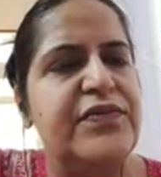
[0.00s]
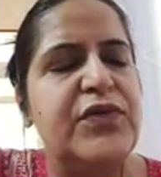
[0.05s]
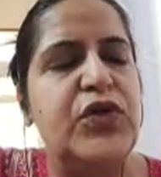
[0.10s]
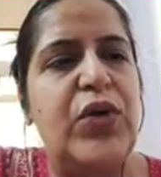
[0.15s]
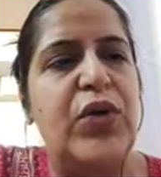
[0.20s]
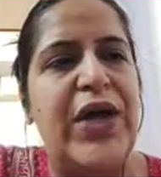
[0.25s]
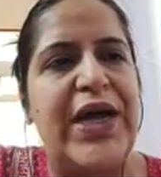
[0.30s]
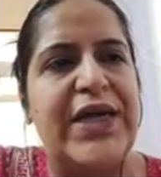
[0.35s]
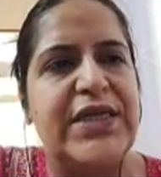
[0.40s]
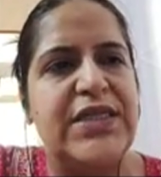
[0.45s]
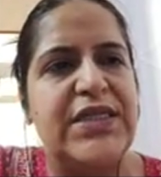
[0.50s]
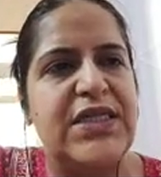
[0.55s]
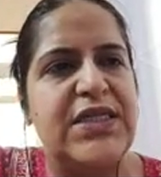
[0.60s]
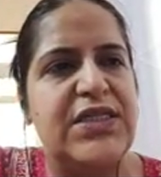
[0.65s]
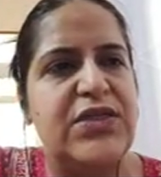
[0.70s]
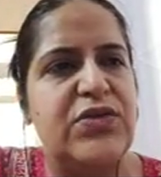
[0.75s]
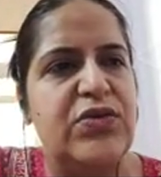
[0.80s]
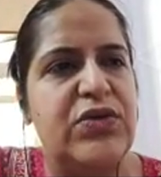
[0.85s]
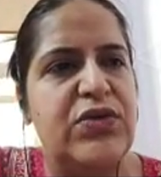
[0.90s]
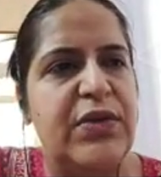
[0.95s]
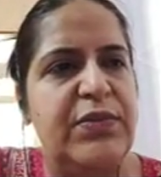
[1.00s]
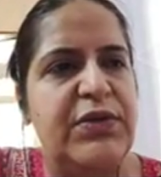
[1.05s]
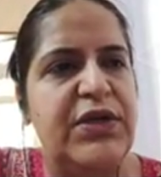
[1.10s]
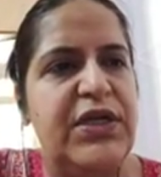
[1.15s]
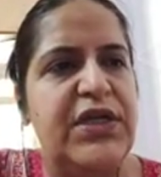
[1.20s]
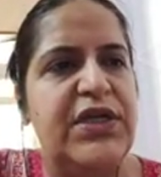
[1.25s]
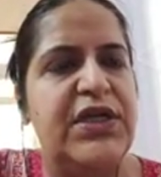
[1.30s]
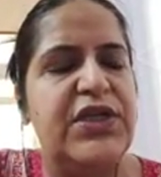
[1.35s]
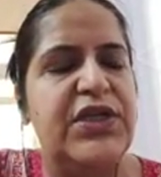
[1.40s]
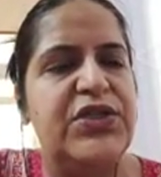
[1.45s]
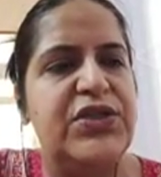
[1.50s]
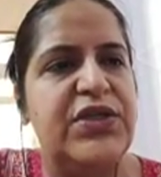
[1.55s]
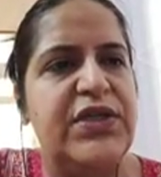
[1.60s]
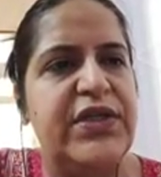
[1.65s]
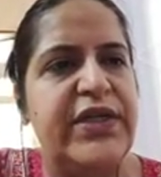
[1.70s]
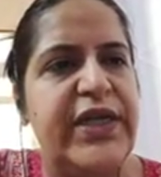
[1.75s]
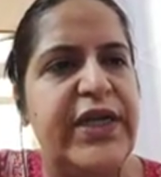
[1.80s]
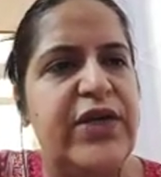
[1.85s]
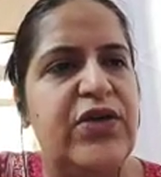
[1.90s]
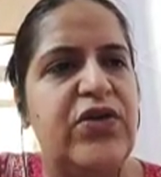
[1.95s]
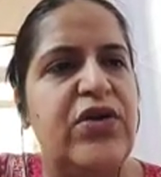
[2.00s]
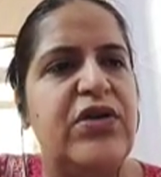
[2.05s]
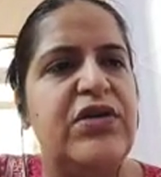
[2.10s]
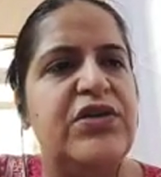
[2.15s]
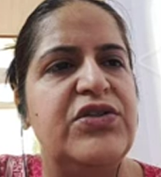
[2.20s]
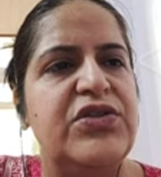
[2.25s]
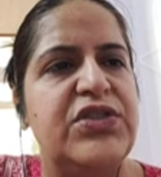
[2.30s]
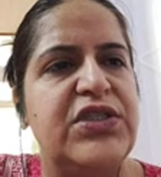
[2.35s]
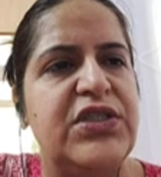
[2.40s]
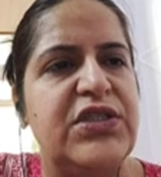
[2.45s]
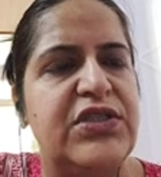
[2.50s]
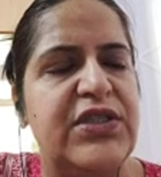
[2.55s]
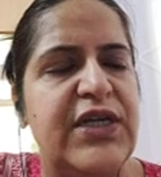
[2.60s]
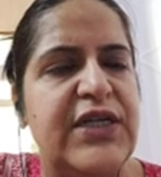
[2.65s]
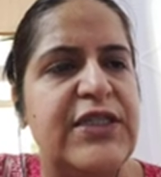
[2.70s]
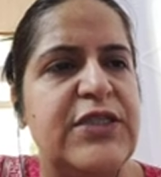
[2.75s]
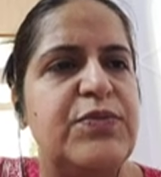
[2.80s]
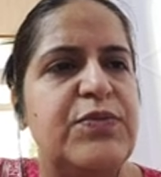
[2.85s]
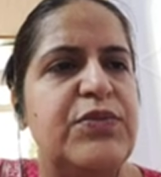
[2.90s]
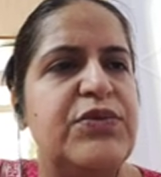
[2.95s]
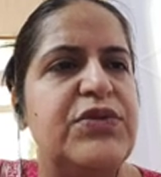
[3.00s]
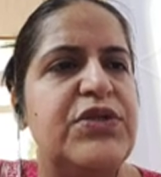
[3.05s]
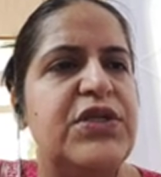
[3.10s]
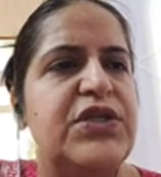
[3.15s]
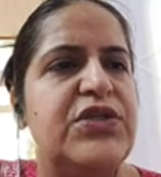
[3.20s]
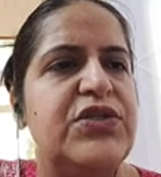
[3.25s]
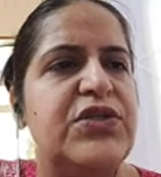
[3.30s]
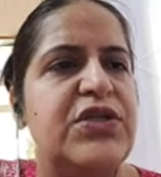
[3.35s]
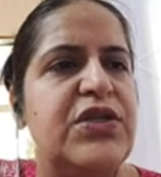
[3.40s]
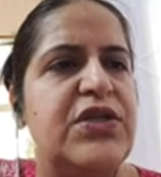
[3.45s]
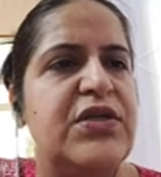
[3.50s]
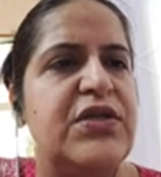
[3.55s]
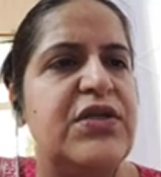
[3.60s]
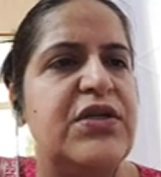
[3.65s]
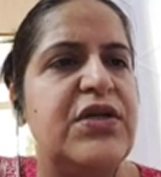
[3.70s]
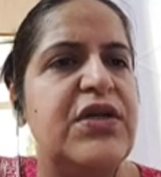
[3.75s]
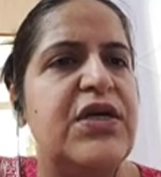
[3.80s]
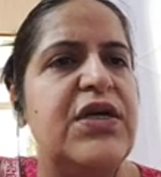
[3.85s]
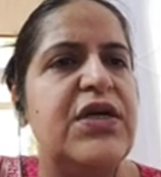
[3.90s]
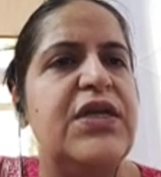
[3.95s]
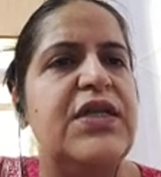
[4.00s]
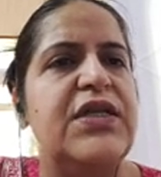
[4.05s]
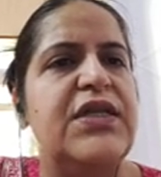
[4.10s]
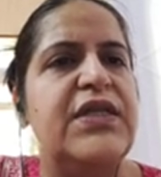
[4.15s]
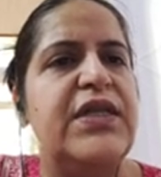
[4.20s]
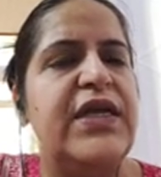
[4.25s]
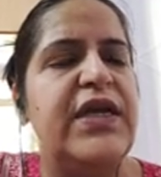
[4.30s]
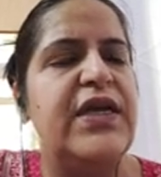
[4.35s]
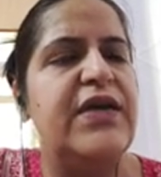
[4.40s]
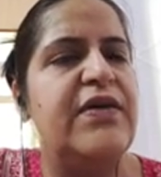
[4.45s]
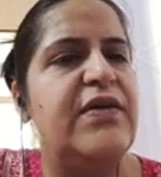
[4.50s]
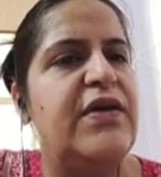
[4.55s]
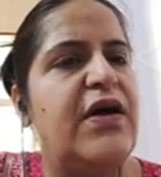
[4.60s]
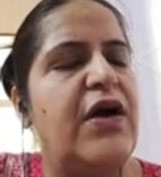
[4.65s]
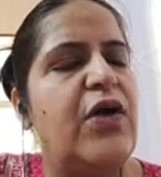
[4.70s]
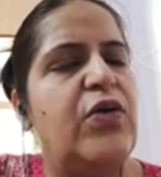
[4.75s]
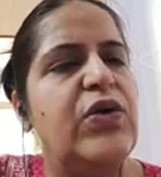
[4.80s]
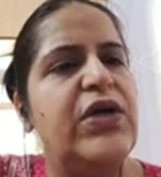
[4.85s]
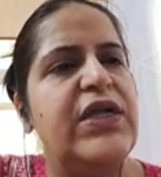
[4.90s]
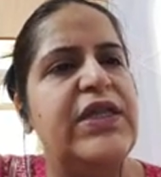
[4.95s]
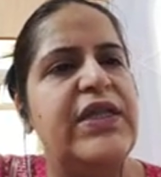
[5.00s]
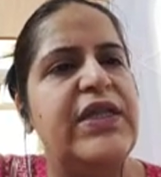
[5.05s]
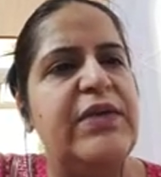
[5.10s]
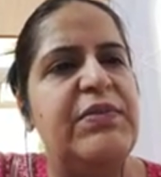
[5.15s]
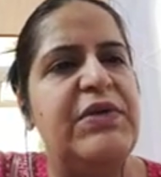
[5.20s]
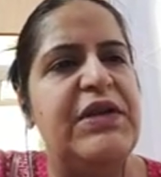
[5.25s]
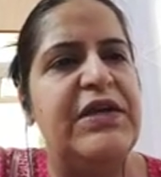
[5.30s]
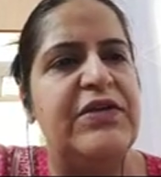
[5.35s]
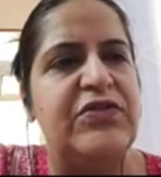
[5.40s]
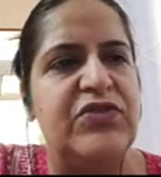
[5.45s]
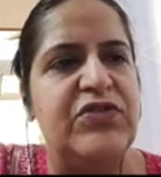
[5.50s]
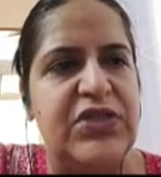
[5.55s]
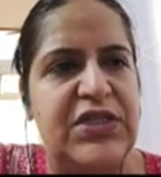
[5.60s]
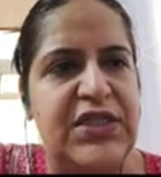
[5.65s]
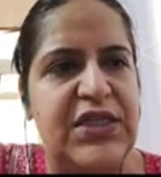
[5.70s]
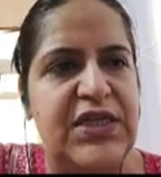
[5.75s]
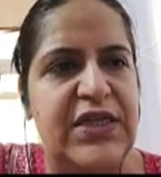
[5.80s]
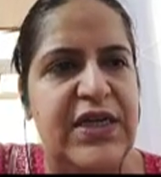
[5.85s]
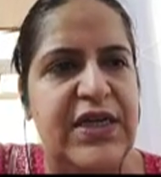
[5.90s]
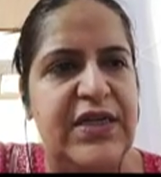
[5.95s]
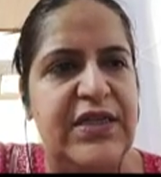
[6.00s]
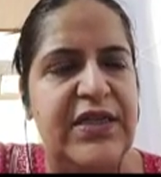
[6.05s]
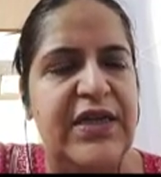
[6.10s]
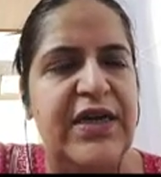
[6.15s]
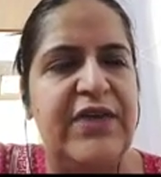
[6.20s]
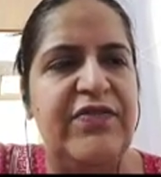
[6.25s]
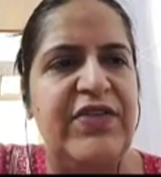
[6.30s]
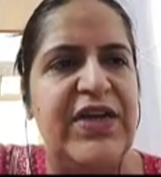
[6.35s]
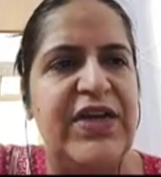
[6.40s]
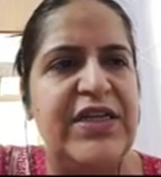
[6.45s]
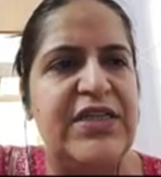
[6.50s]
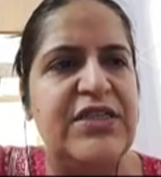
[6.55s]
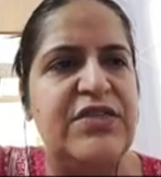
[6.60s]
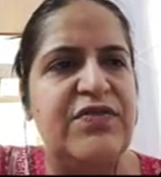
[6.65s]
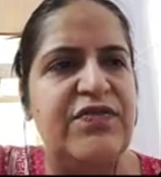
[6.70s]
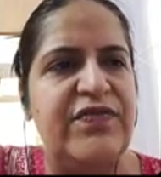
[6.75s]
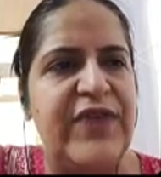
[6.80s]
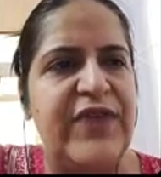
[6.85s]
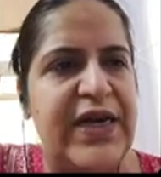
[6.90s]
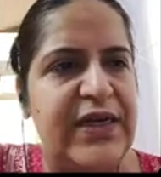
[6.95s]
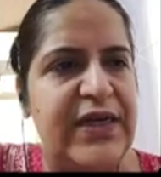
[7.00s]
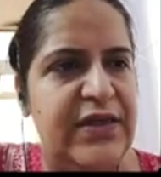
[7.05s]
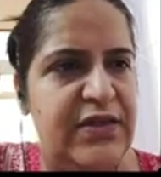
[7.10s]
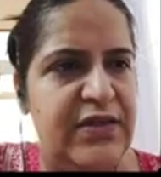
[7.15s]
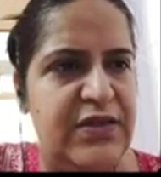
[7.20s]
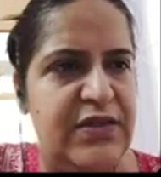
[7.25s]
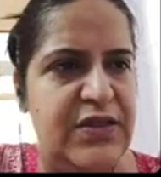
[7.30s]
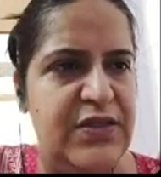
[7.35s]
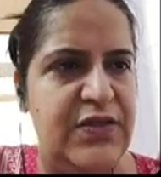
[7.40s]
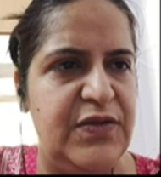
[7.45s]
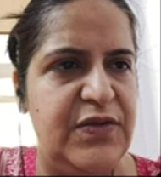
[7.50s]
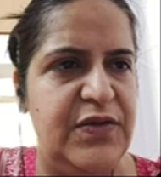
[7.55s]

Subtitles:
no access to communication, technology, transportation. How can there be literacy rate? There are various factors,